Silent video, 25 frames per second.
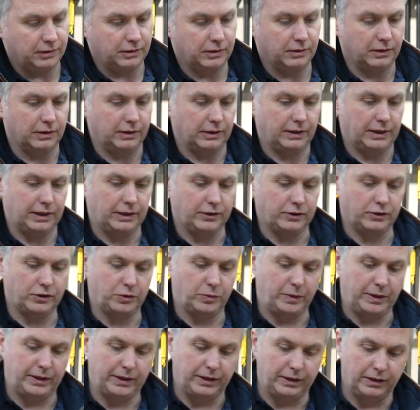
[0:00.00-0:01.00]
And again, just
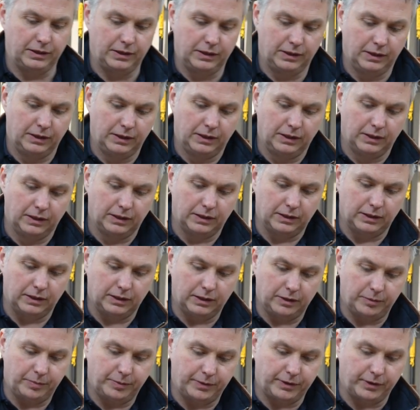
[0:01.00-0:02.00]
tweaking
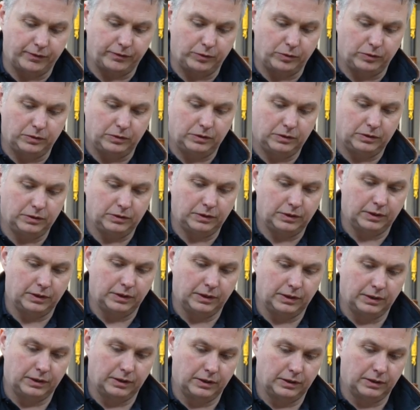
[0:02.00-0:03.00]
up the ball.
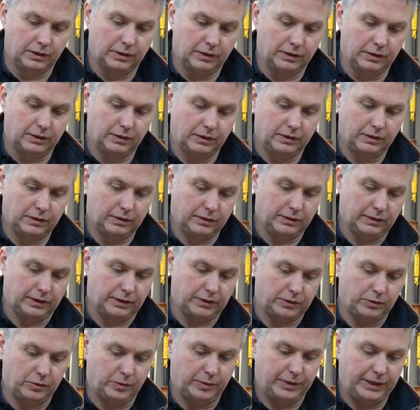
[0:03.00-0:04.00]

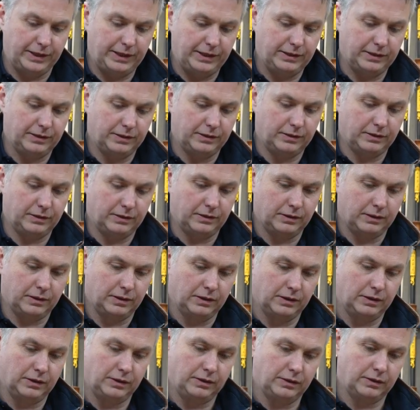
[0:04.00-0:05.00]
That's all I need.
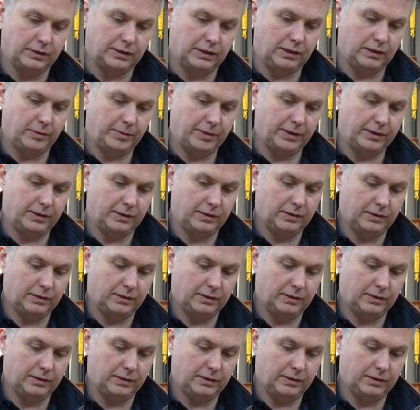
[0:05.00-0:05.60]
Just a little bit.